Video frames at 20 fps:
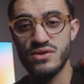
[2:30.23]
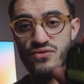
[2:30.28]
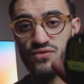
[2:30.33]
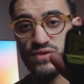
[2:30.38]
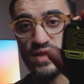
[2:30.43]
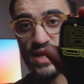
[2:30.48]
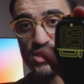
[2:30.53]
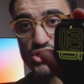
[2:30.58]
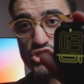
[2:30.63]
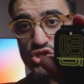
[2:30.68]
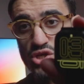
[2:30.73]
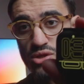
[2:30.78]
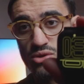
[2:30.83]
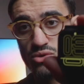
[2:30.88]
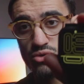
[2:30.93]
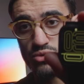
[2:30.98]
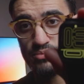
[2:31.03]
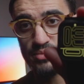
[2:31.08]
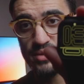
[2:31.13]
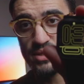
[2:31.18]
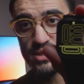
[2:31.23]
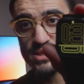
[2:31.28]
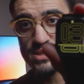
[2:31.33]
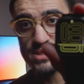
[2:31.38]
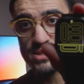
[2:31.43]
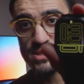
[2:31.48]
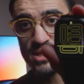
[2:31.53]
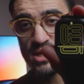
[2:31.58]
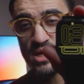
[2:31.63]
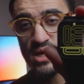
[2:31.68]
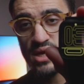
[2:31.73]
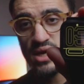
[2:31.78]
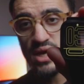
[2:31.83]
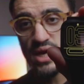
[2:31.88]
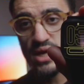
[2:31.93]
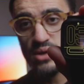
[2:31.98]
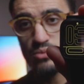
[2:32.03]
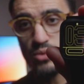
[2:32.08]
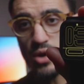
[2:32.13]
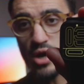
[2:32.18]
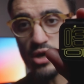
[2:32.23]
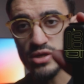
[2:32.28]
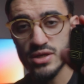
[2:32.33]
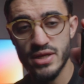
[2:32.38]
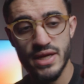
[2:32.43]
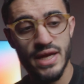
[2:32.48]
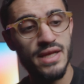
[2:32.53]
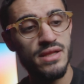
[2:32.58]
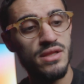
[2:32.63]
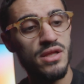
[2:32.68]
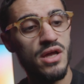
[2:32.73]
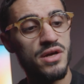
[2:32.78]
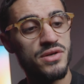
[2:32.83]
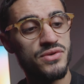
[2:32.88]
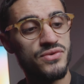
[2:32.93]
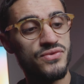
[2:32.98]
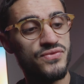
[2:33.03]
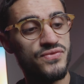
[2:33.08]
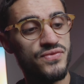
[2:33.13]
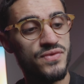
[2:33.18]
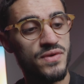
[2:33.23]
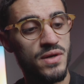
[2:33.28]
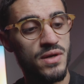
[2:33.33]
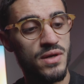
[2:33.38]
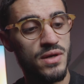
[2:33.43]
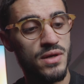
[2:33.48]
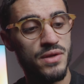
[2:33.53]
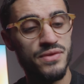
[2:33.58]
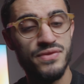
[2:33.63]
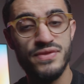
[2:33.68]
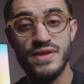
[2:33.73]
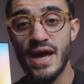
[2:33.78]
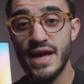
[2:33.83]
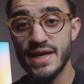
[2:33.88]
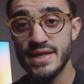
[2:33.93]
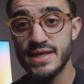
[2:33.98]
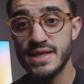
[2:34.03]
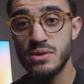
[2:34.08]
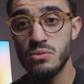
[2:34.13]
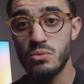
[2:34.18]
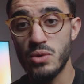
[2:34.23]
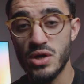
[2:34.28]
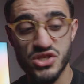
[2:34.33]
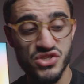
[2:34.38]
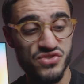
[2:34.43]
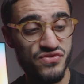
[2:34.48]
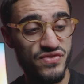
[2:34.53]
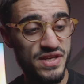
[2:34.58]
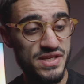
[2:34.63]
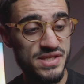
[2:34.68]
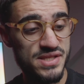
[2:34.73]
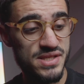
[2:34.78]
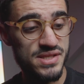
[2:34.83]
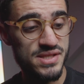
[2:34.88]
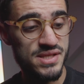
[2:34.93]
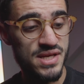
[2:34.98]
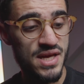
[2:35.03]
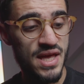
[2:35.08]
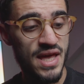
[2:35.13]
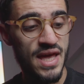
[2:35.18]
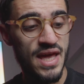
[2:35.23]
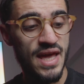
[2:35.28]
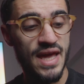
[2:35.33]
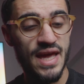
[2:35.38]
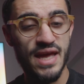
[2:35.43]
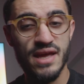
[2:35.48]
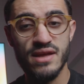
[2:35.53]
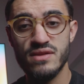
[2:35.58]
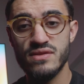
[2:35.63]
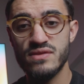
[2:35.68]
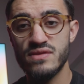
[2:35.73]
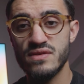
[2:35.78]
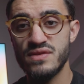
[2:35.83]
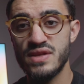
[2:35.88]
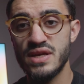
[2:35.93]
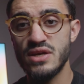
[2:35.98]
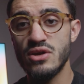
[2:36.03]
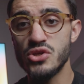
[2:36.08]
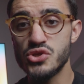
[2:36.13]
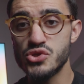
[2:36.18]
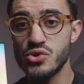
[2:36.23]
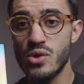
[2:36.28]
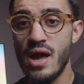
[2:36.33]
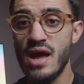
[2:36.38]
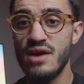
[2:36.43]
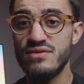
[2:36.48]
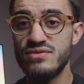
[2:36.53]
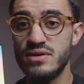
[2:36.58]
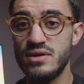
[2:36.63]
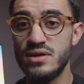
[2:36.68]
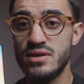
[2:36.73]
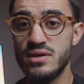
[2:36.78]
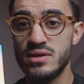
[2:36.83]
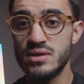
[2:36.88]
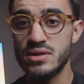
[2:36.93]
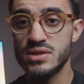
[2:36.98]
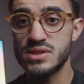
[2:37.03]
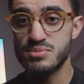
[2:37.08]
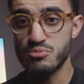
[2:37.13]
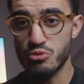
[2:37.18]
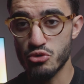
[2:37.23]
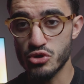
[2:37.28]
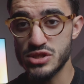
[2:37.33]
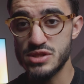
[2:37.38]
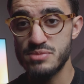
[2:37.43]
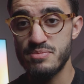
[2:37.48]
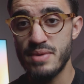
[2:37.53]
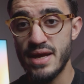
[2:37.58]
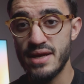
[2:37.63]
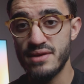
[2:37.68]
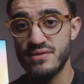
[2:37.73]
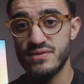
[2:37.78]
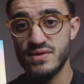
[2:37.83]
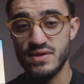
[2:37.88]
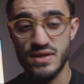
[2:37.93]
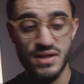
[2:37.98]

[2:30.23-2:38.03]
the flash color because I rock a lot of Nike watch faces, and they also have a sports band